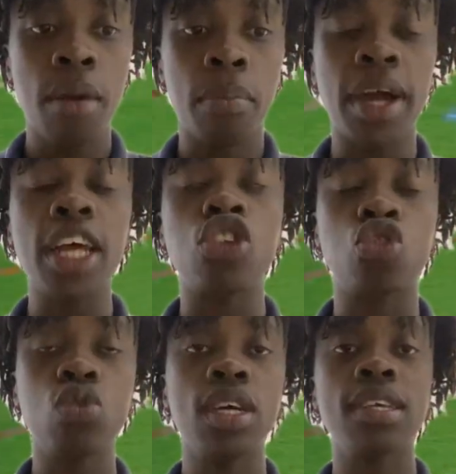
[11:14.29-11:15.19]
But as
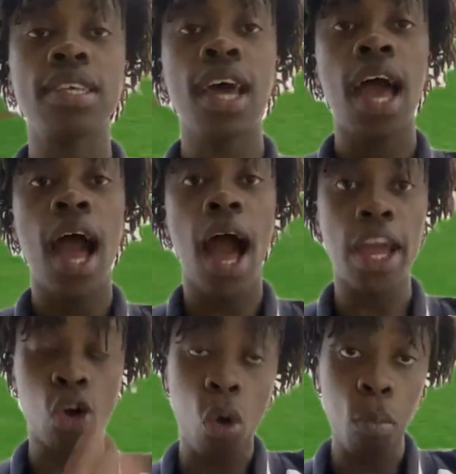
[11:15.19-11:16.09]
soon as
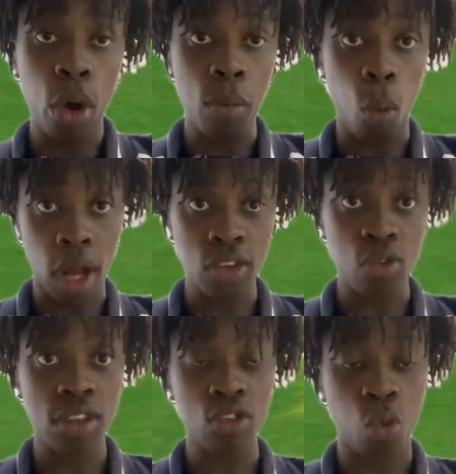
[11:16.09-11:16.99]
I combo him once
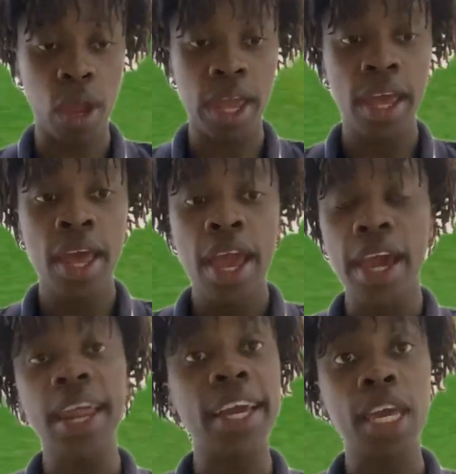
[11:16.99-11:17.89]
with the square
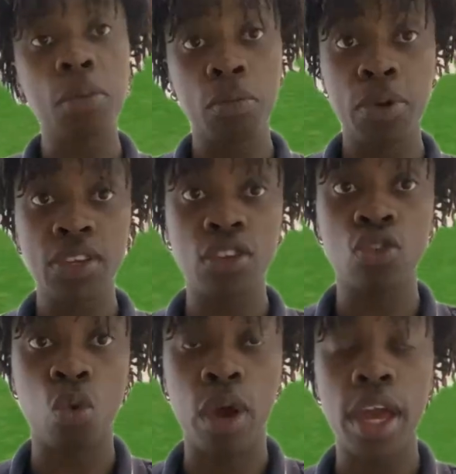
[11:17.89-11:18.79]
and I keep on pressing
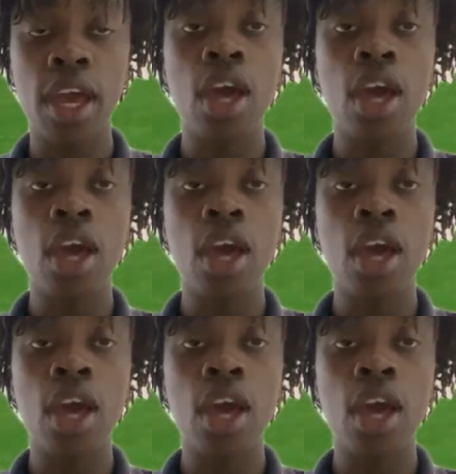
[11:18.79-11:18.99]
square,